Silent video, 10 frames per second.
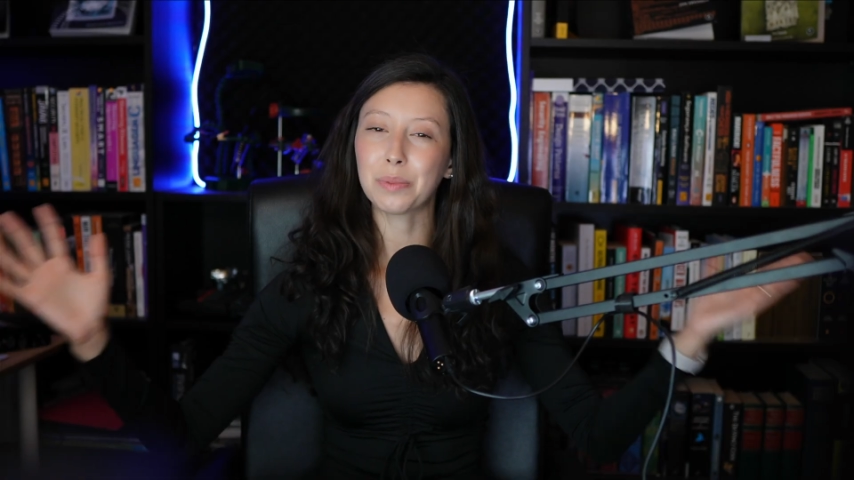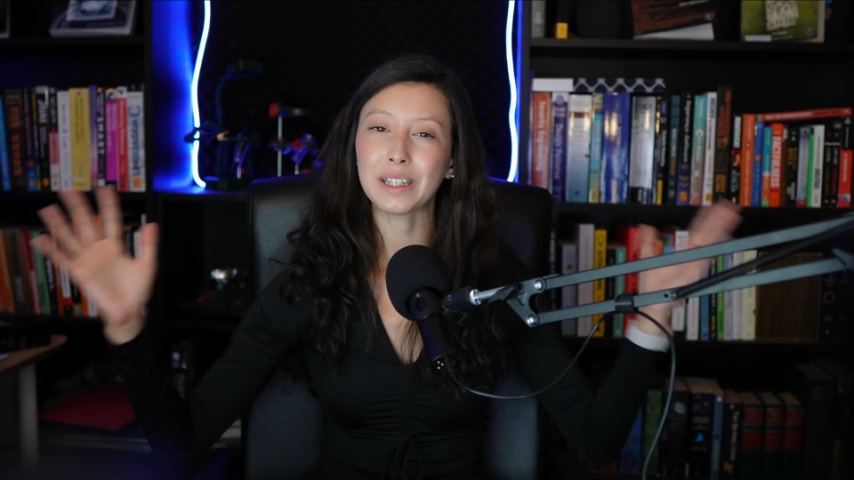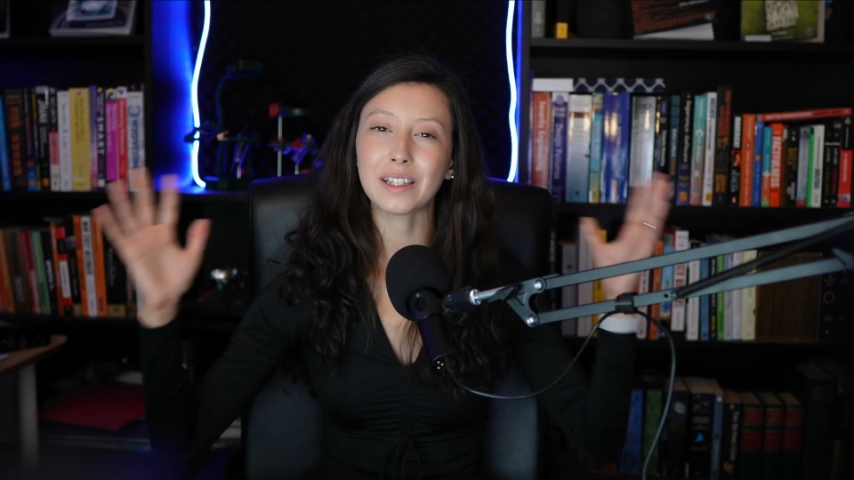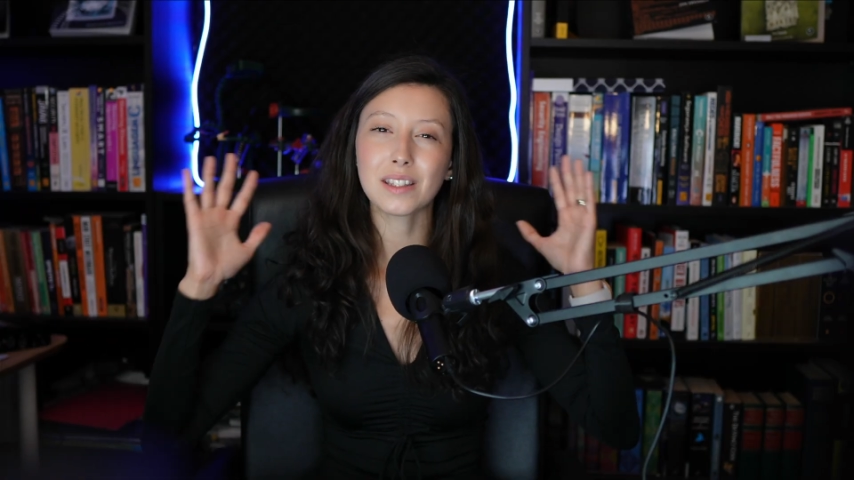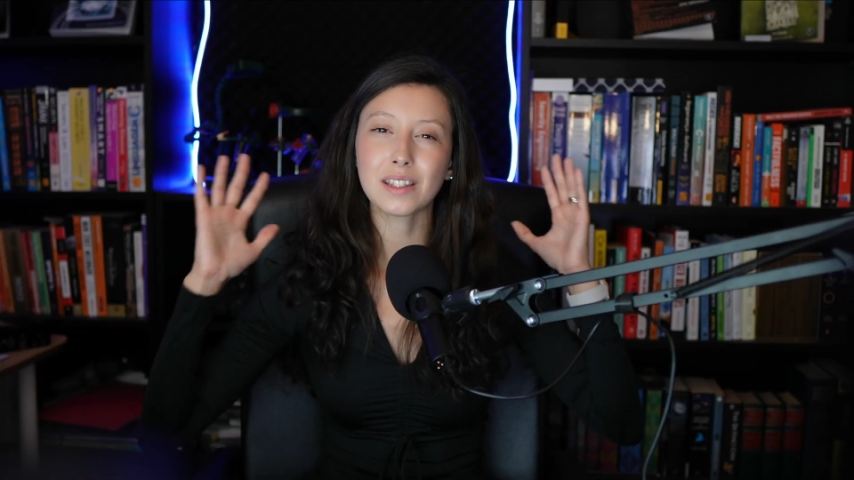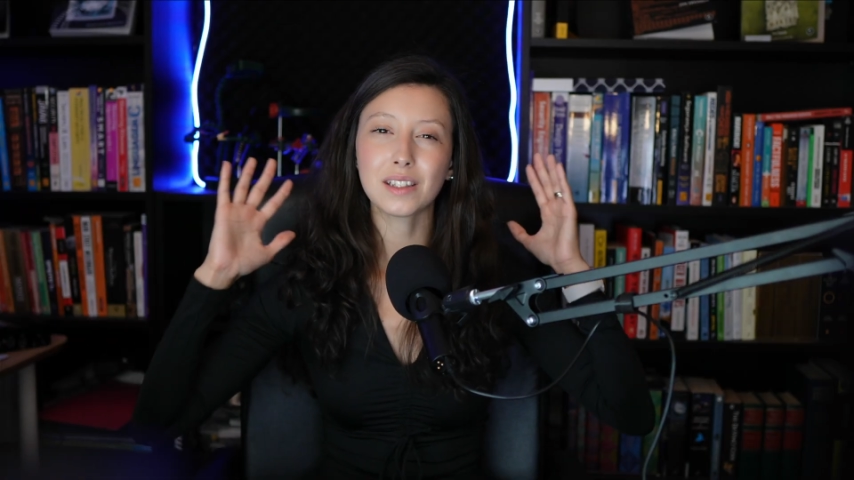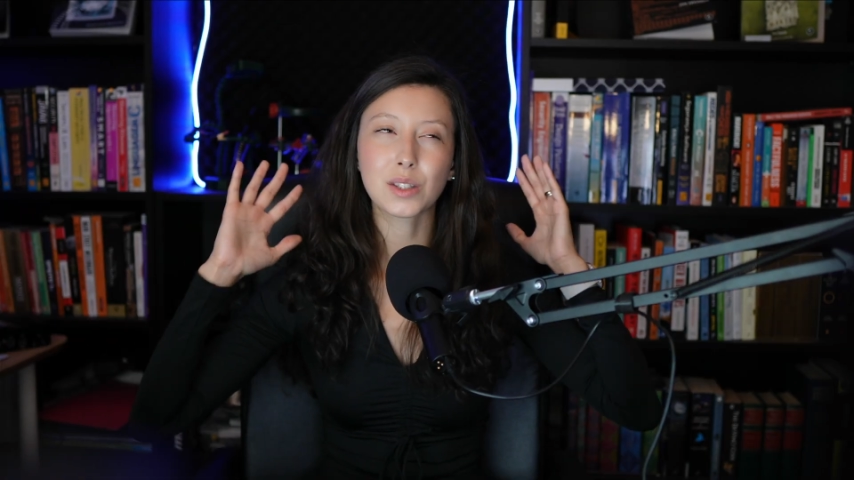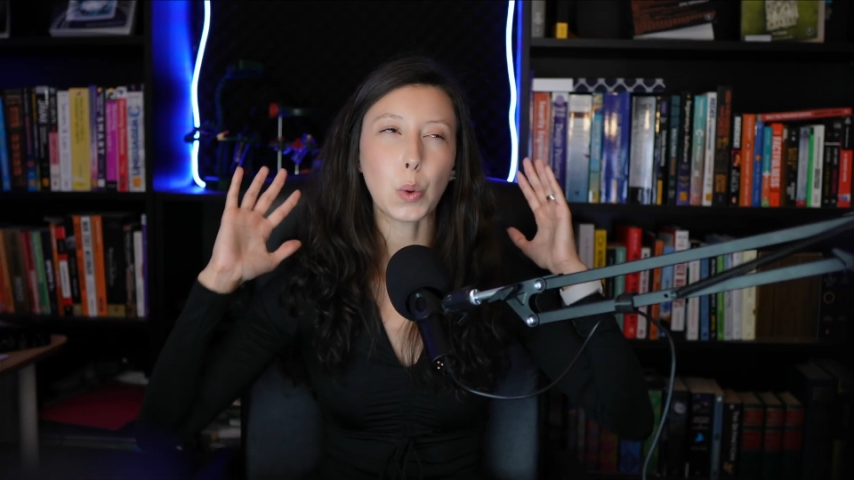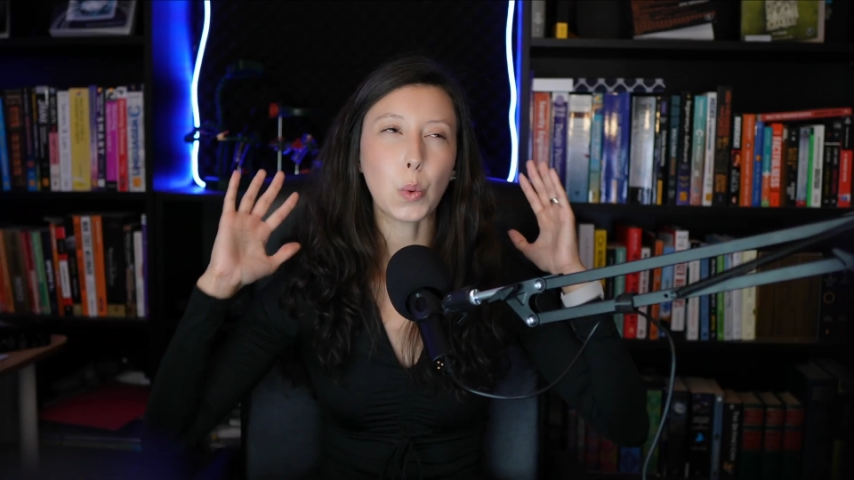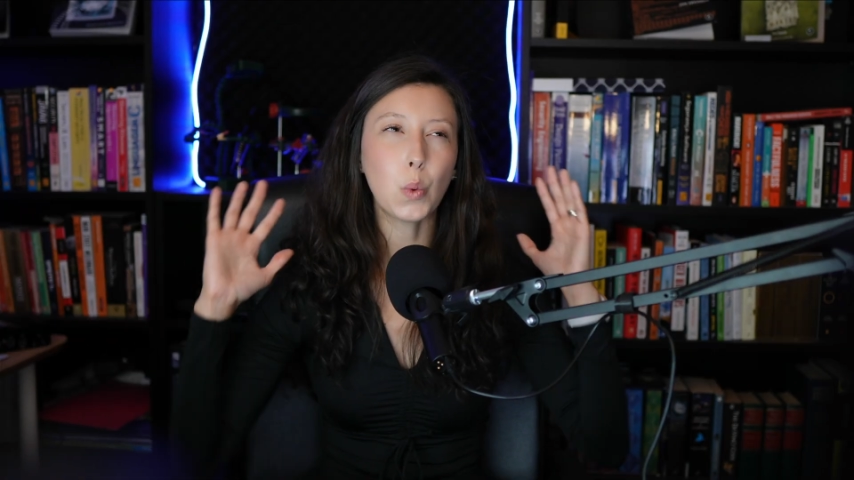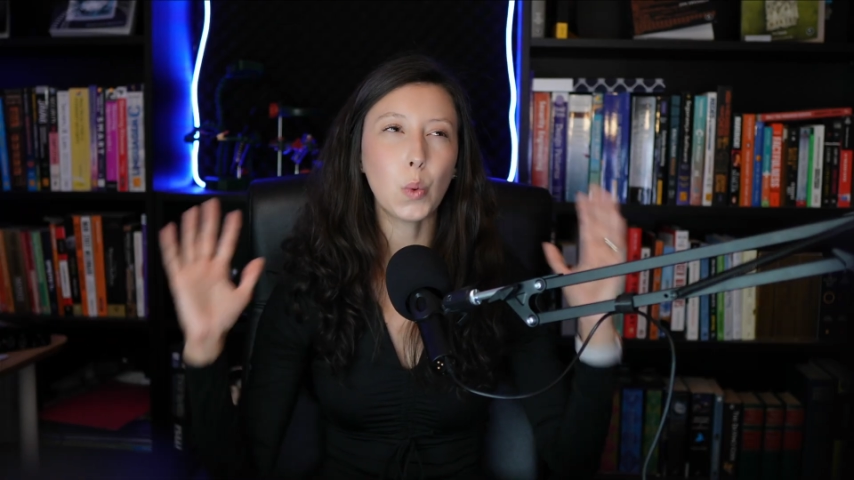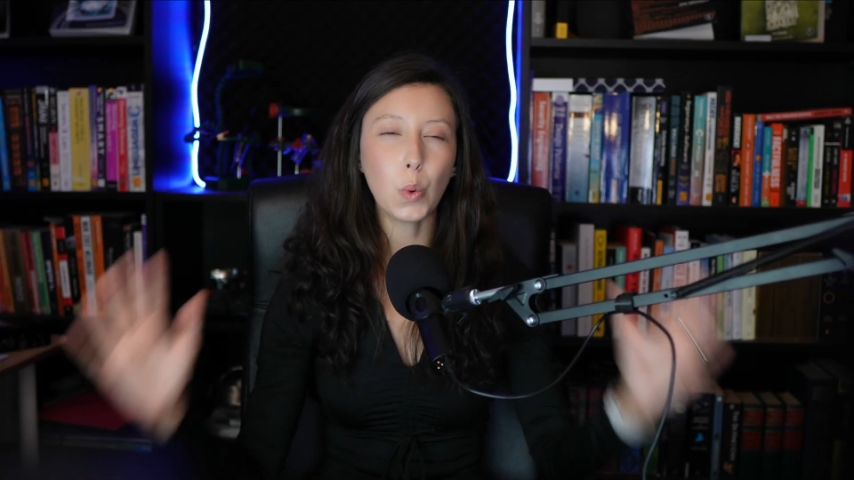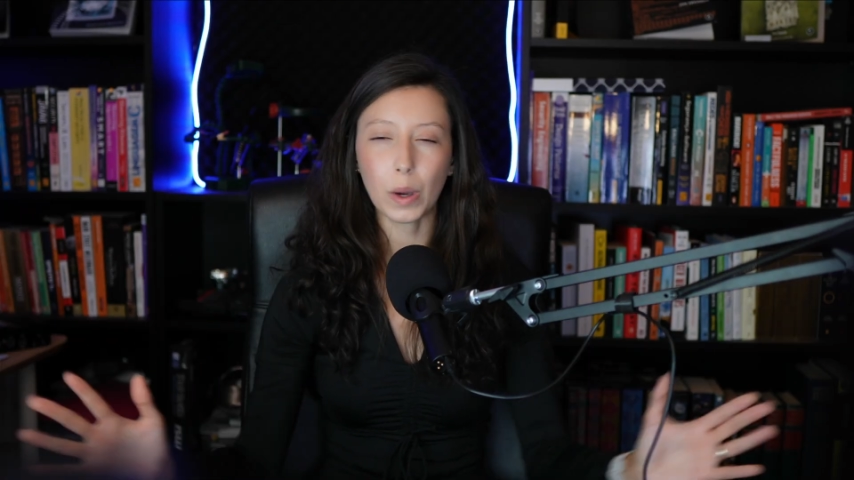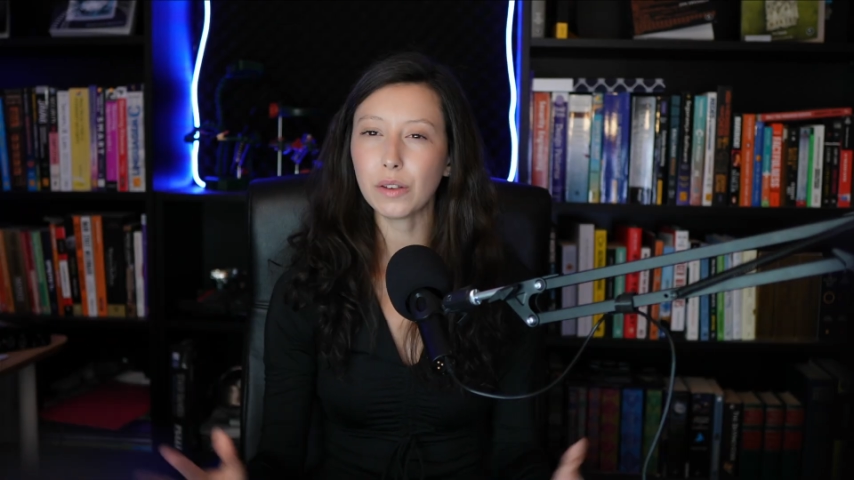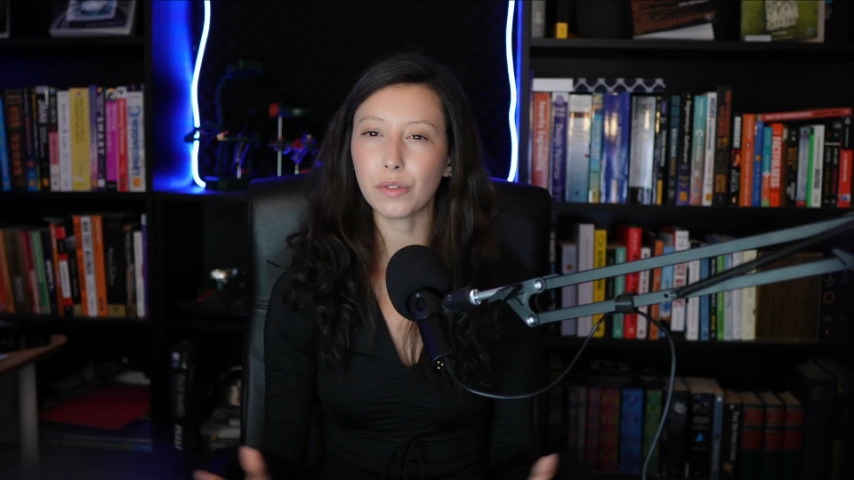Because it's
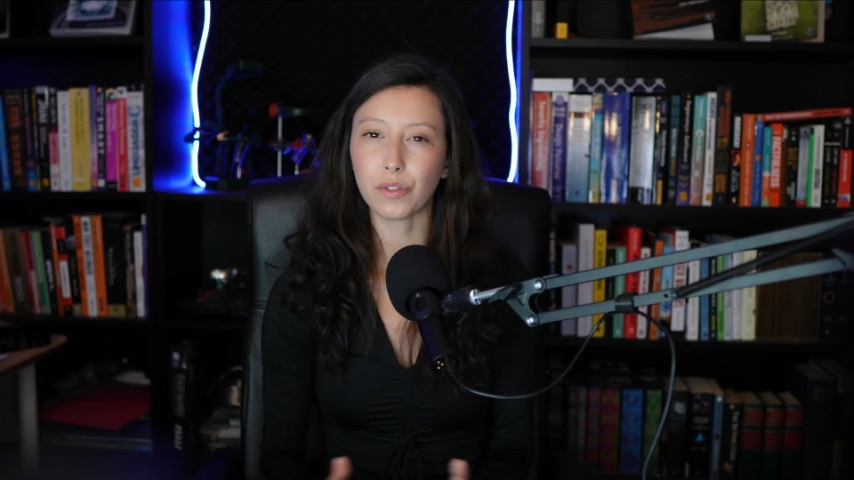way